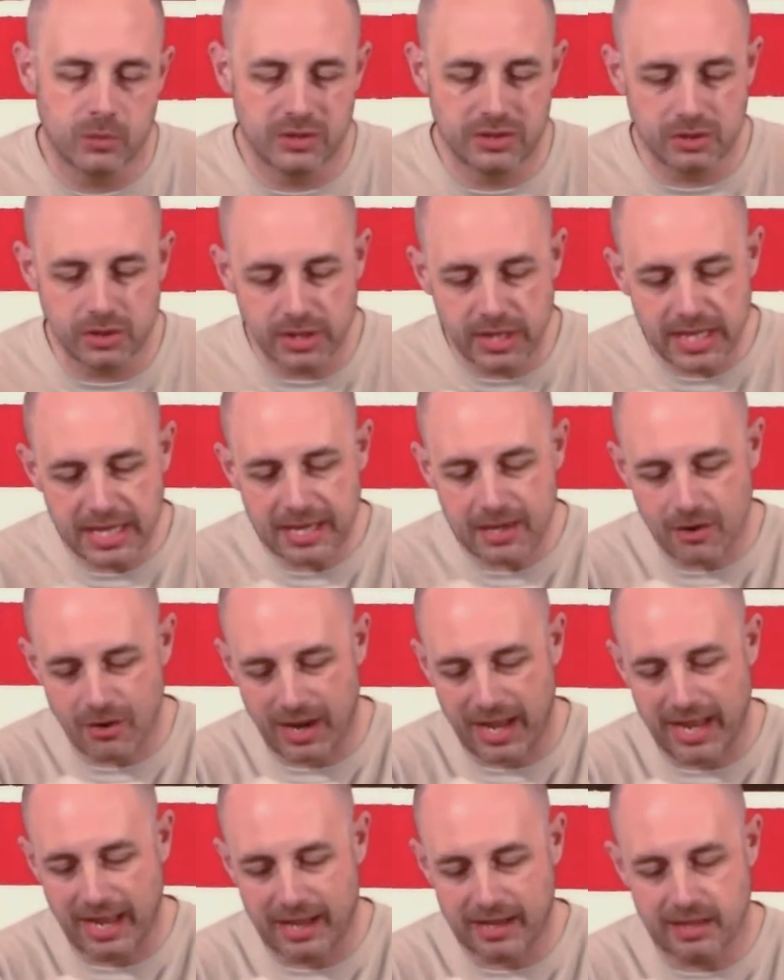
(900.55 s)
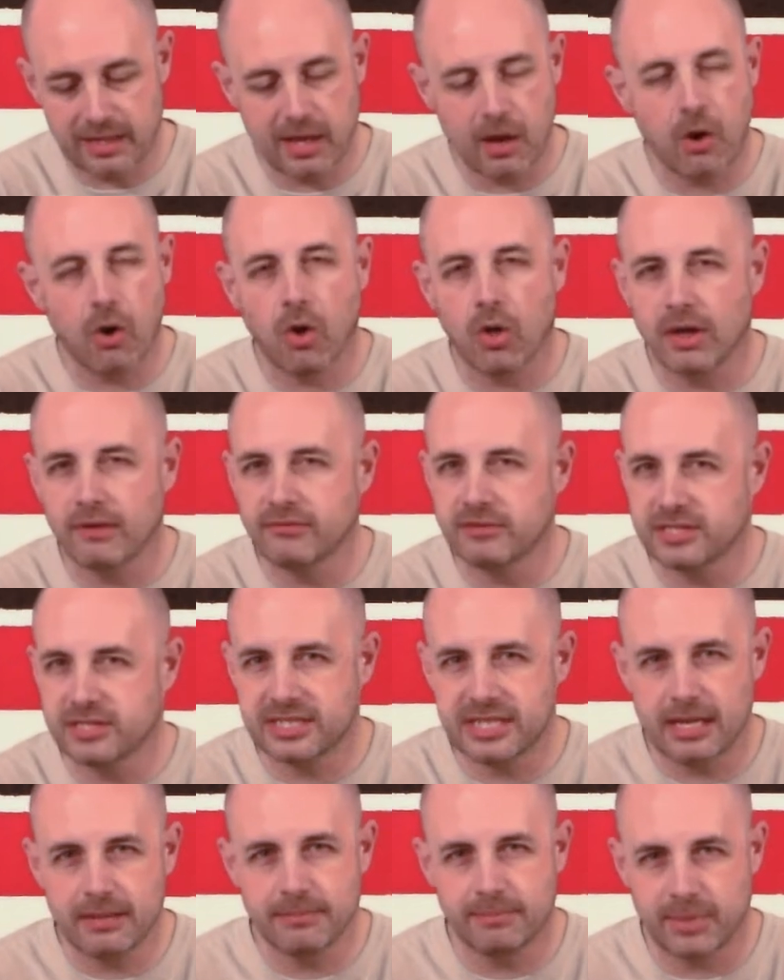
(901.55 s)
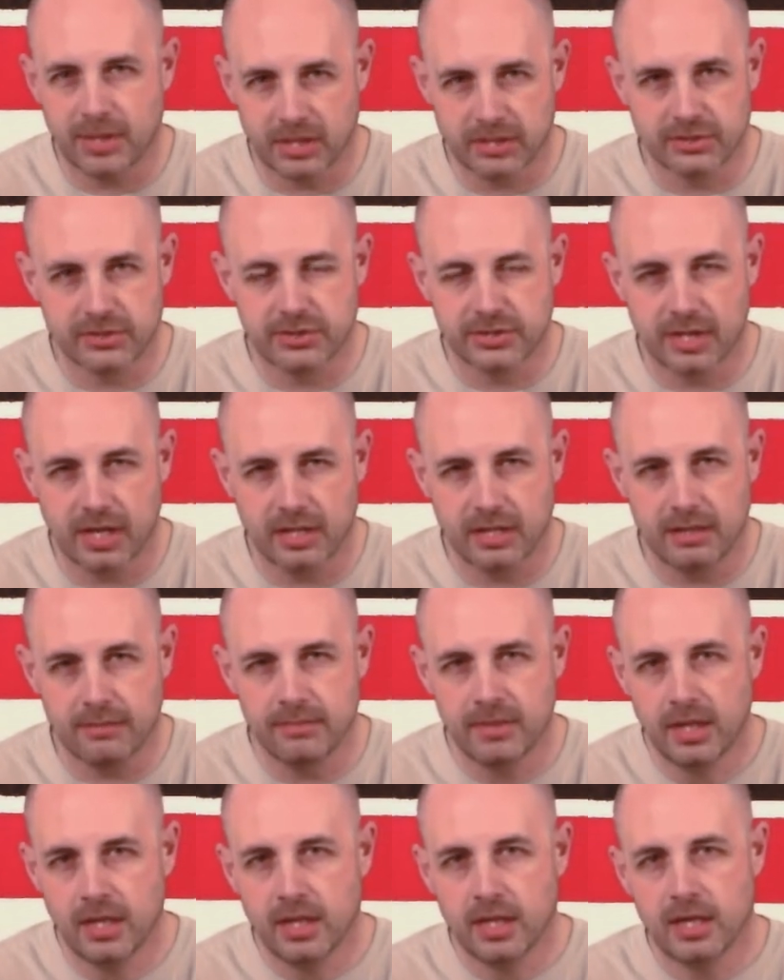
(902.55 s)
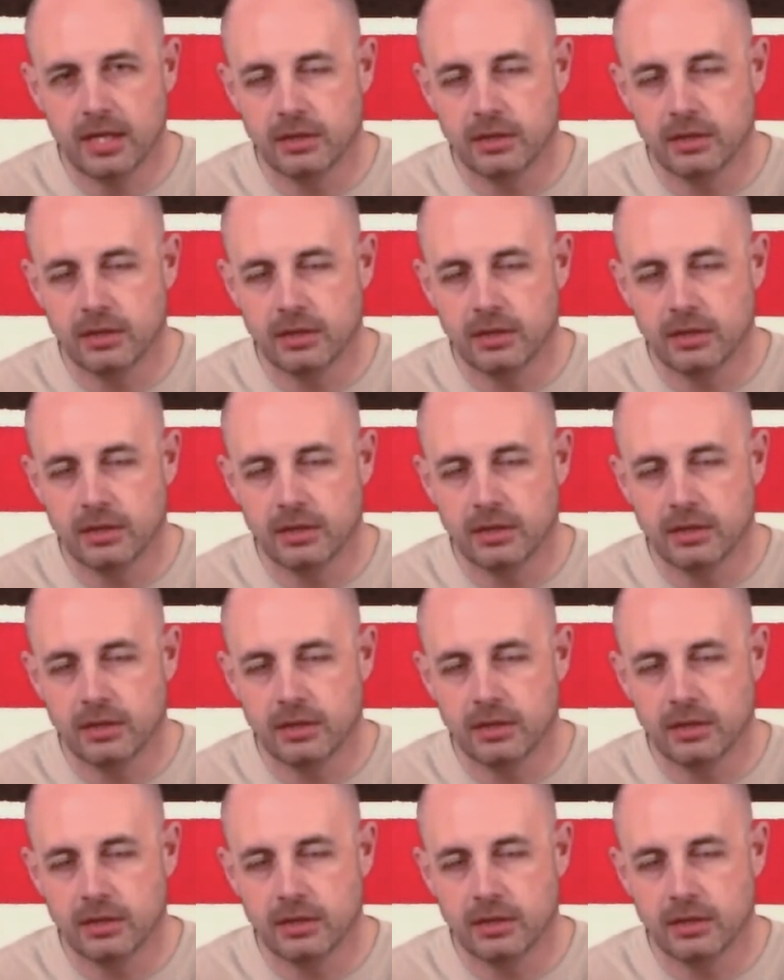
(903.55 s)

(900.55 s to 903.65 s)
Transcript: When you're looking at your hand and they all same pictures on them,